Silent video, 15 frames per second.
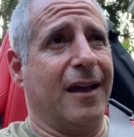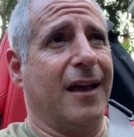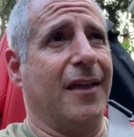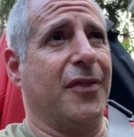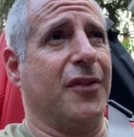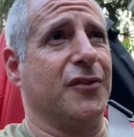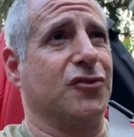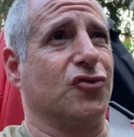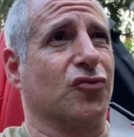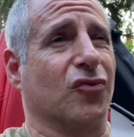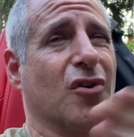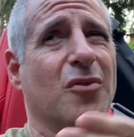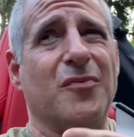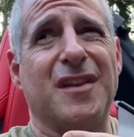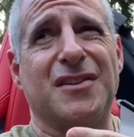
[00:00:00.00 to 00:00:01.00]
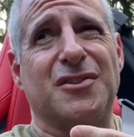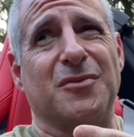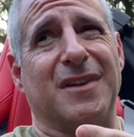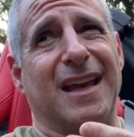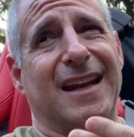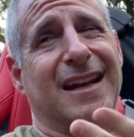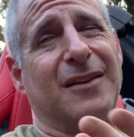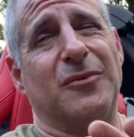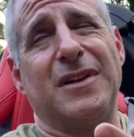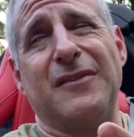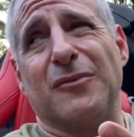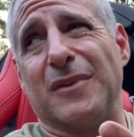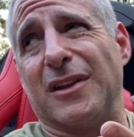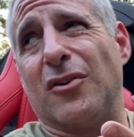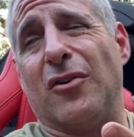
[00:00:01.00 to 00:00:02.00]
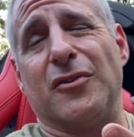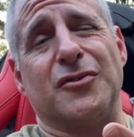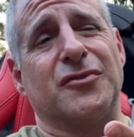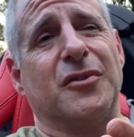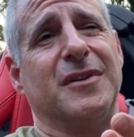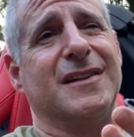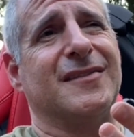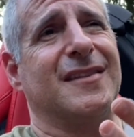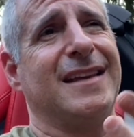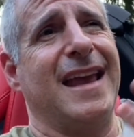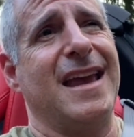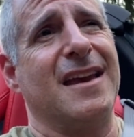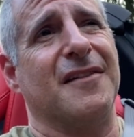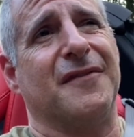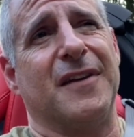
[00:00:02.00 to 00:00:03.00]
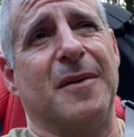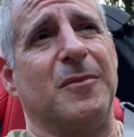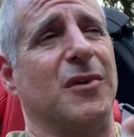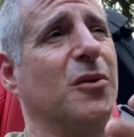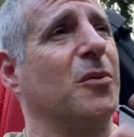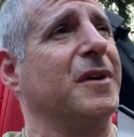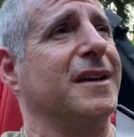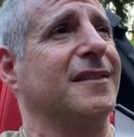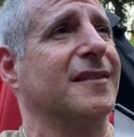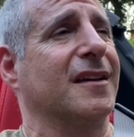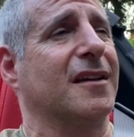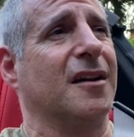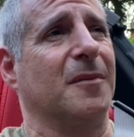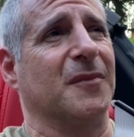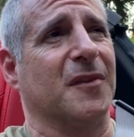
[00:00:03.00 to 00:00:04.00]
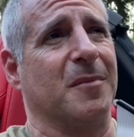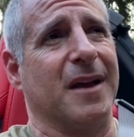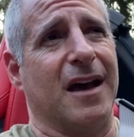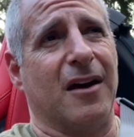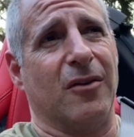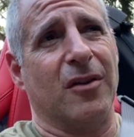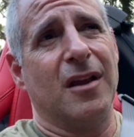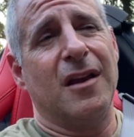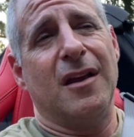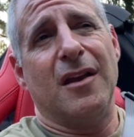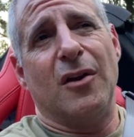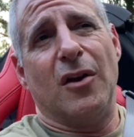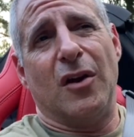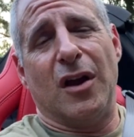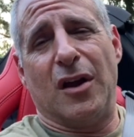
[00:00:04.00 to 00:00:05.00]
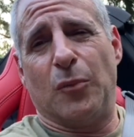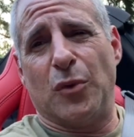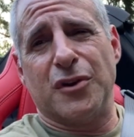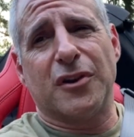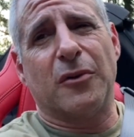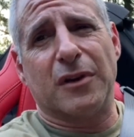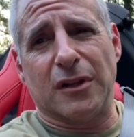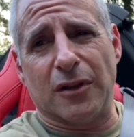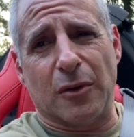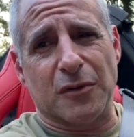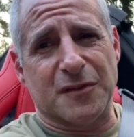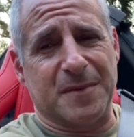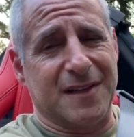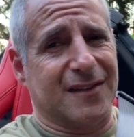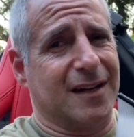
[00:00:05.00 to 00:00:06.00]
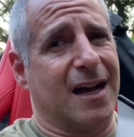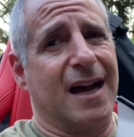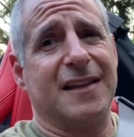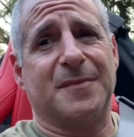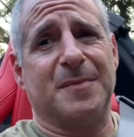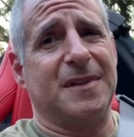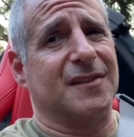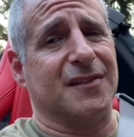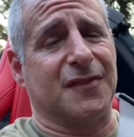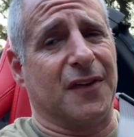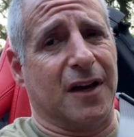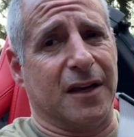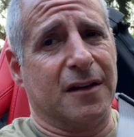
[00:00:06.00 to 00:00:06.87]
The drone that you get, and I wouldn't even really call it drone, it's the AFM noise that comes about when you're going at lower speeds. At high speeds, it's fine.